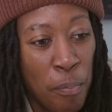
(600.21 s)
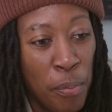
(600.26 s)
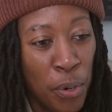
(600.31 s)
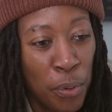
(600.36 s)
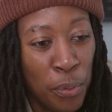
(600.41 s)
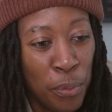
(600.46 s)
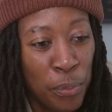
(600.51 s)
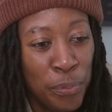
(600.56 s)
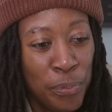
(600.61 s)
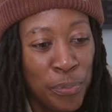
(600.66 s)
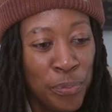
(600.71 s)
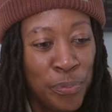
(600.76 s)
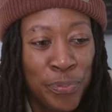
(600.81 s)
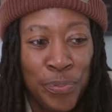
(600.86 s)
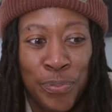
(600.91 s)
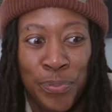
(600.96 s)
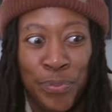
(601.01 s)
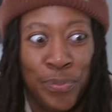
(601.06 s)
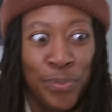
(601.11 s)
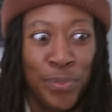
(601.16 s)
Boom.
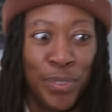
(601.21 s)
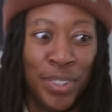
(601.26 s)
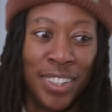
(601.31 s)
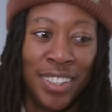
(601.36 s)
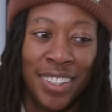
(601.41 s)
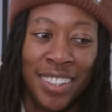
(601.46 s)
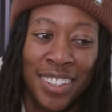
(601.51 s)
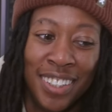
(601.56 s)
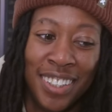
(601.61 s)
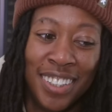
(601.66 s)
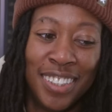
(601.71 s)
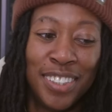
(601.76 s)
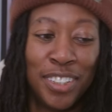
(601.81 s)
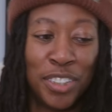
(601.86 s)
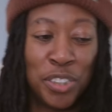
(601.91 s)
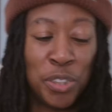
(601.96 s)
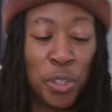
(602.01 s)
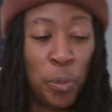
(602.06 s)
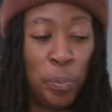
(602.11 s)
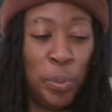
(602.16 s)

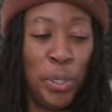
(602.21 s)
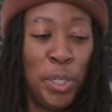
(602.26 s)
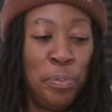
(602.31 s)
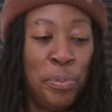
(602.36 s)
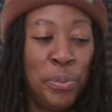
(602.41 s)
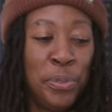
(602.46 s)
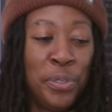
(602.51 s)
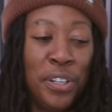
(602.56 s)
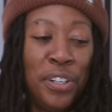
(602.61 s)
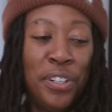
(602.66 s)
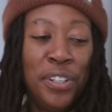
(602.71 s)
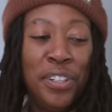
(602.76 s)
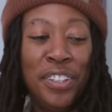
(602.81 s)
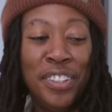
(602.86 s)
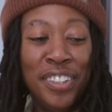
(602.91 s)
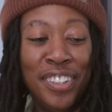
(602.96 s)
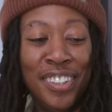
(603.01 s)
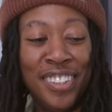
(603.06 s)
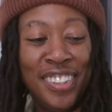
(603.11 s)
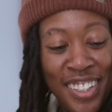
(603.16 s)
Took two people,
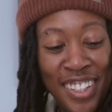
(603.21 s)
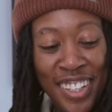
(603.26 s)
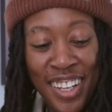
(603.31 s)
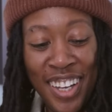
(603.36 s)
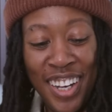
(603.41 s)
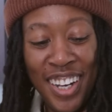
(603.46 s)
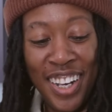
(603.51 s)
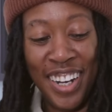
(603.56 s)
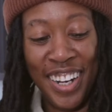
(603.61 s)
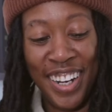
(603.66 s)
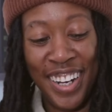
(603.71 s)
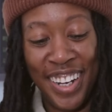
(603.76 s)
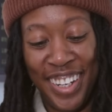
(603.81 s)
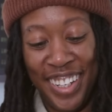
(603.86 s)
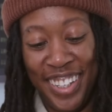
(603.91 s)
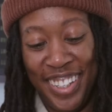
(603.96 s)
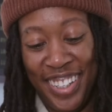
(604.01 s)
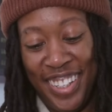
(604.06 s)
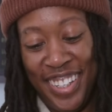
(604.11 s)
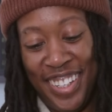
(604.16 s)
y'all. All
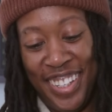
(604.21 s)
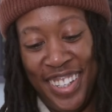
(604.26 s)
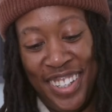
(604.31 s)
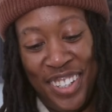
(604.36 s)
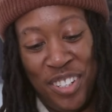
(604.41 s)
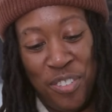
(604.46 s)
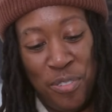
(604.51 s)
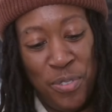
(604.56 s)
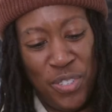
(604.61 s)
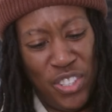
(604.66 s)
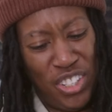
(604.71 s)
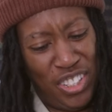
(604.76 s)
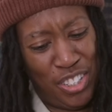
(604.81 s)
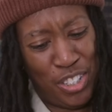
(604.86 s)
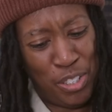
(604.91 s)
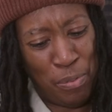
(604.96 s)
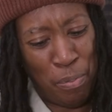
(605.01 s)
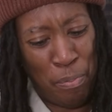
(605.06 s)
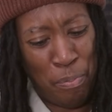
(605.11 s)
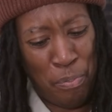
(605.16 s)
right. Ooh, this
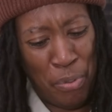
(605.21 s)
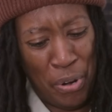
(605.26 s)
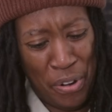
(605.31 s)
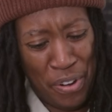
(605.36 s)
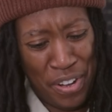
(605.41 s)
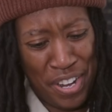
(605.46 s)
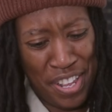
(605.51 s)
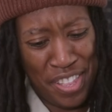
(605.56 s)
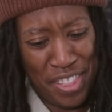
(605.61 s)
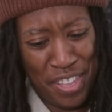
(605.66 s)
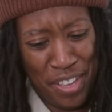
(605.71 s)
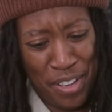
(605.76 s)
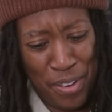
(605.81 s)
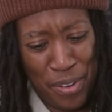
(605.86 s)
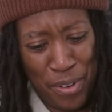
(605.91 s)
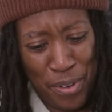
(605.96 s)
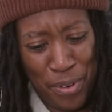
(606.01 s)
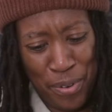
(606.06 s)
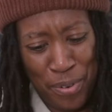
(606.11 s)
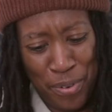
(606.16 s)
is pretty
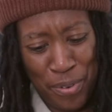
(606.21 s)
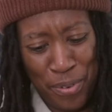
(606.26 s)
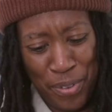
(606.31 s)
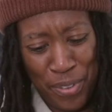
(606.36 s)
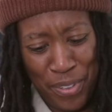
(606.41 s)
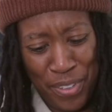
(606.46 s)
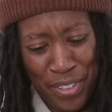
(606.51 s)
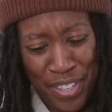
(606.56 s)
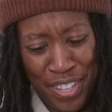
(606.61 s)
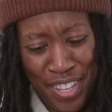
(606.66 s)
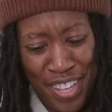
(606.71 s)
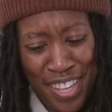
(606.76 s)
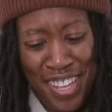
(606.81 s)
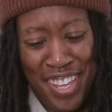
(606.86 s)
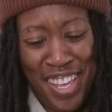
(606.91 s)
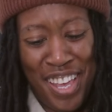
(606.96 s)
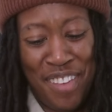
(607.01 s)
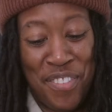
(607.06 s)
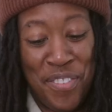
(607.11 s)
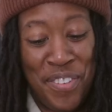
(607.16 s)
though.
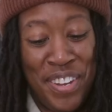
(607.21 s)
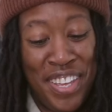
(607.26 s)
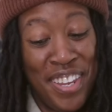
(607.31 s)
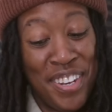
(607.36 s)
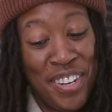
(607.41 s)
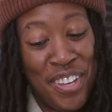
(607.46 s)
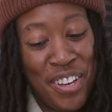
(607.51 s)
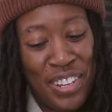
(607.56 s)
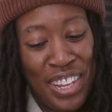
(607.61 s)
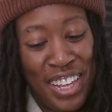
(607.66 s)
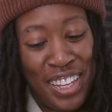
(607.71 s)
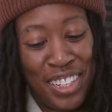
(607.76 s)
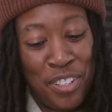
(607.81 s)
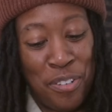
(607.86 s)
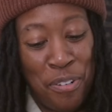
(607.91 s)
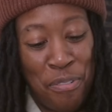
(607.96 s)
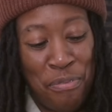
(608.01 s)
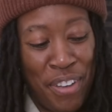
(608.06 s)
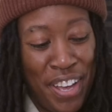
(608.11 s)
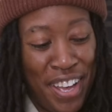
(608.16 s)
If you didn't know, like
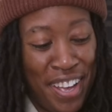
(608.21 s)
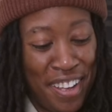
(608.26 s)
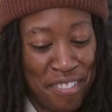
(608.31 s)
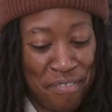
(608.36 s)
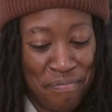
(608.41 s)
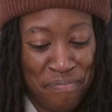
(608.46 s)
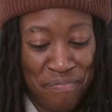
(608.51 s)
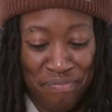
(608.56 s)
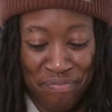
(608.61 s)
little fact,